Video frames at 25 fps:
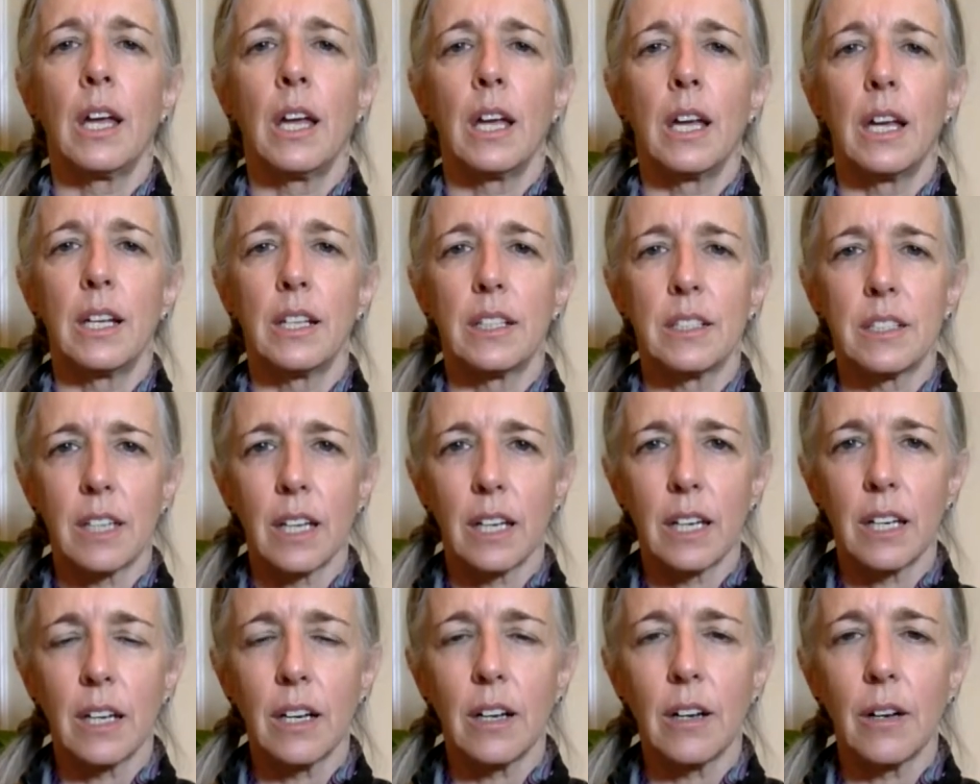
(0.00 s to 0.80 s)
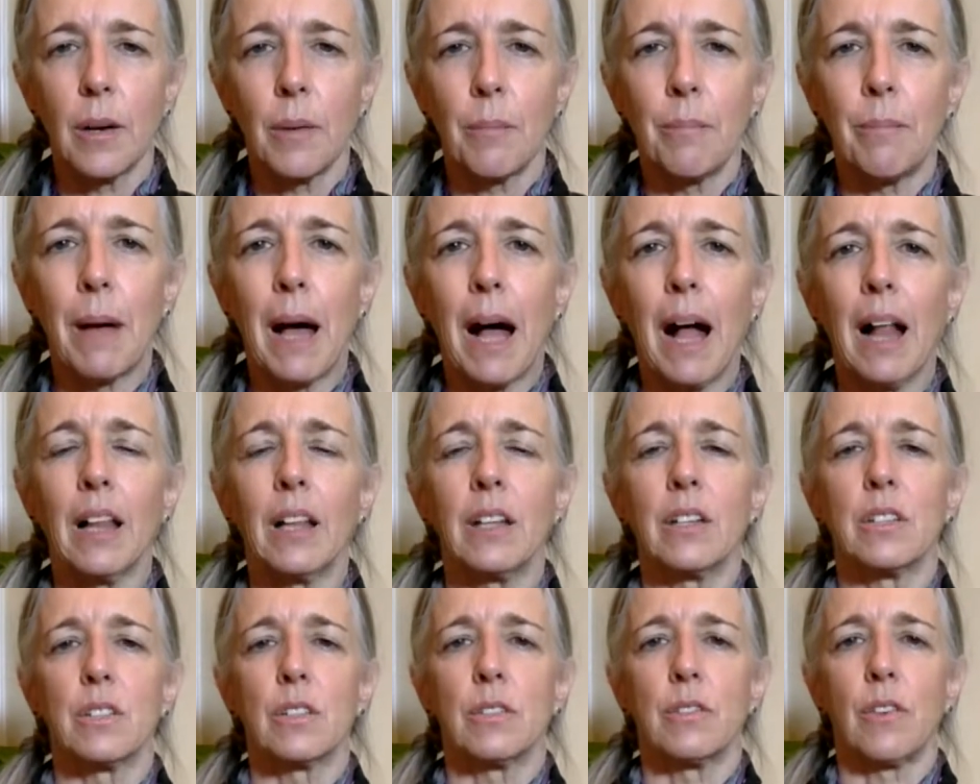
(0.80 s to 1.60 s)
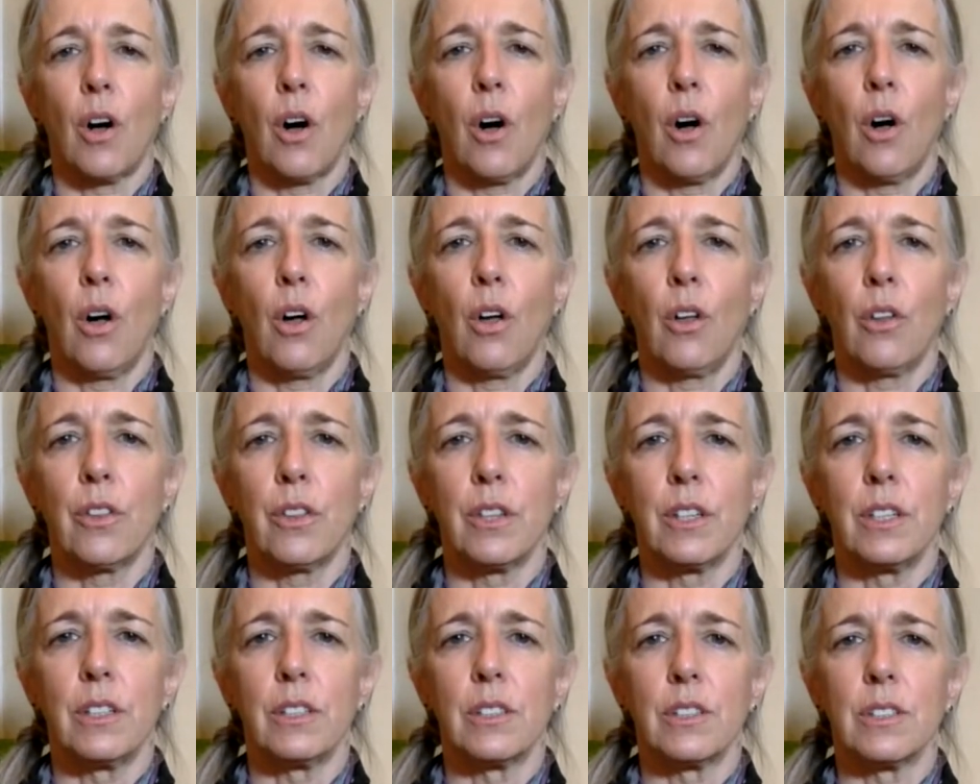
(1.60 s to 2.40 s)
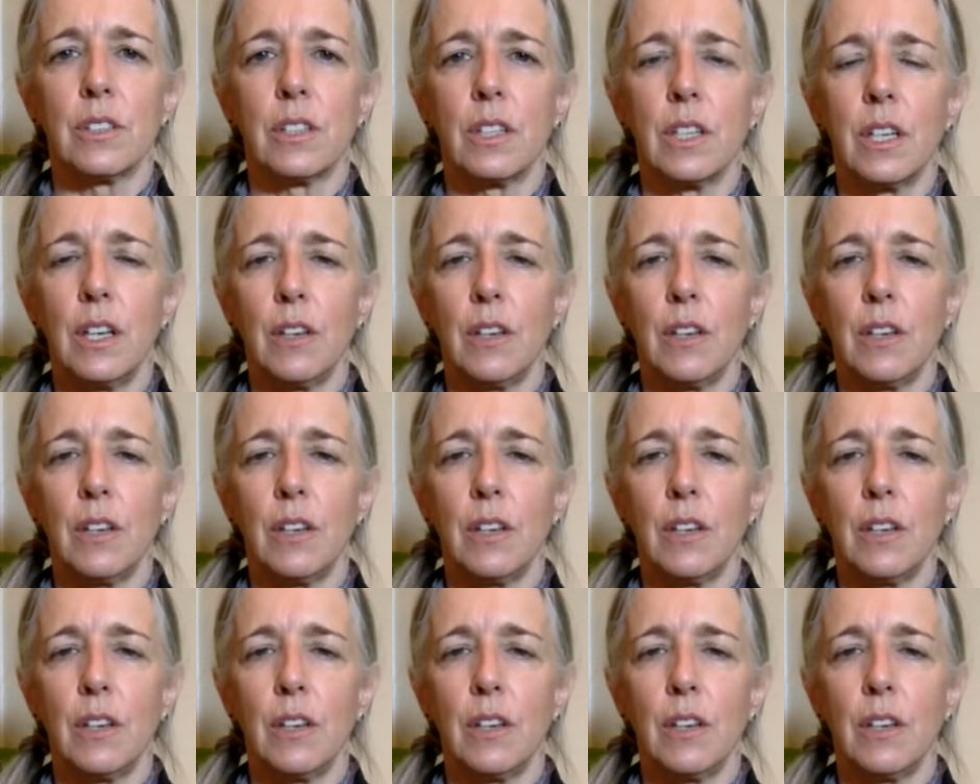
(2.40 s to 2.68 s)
It's like a balance of all these.